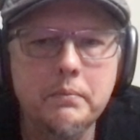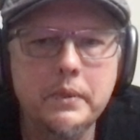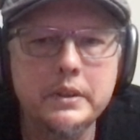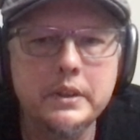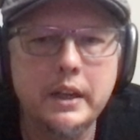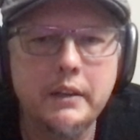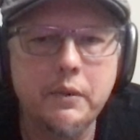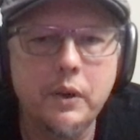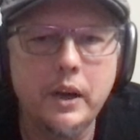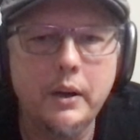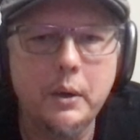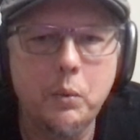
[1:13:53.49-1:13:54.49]
He's careful
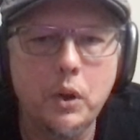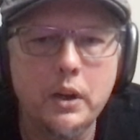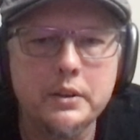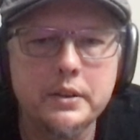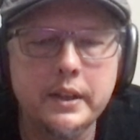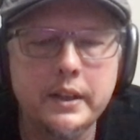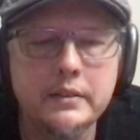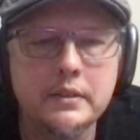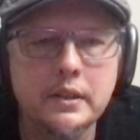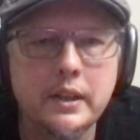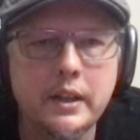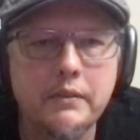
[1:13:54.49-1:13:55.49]
how he words things
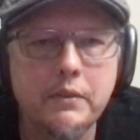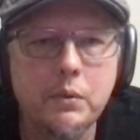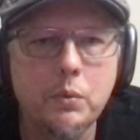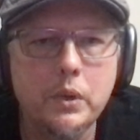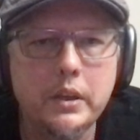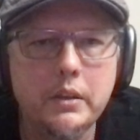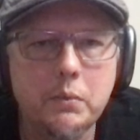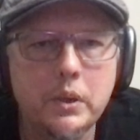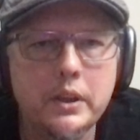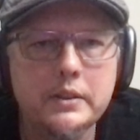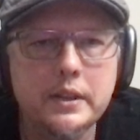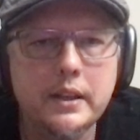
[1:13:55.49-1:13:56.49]
and careful what
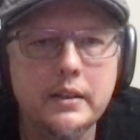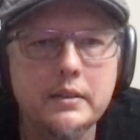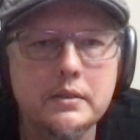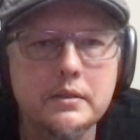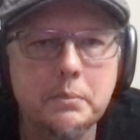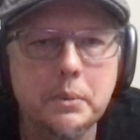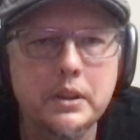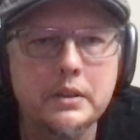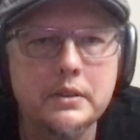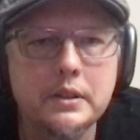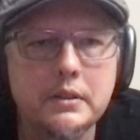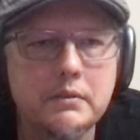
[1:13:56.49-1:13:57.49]
he says,
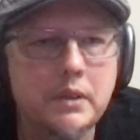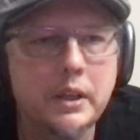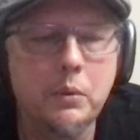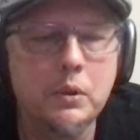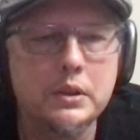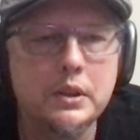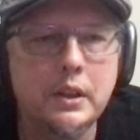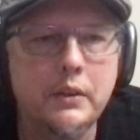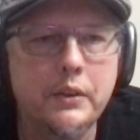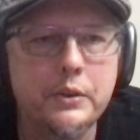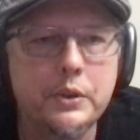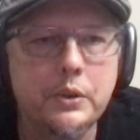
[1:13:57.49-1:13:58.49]
because he wants to tell
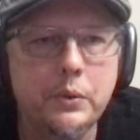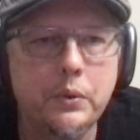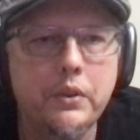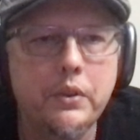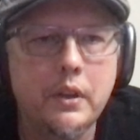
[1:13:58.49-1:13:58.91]
the truth.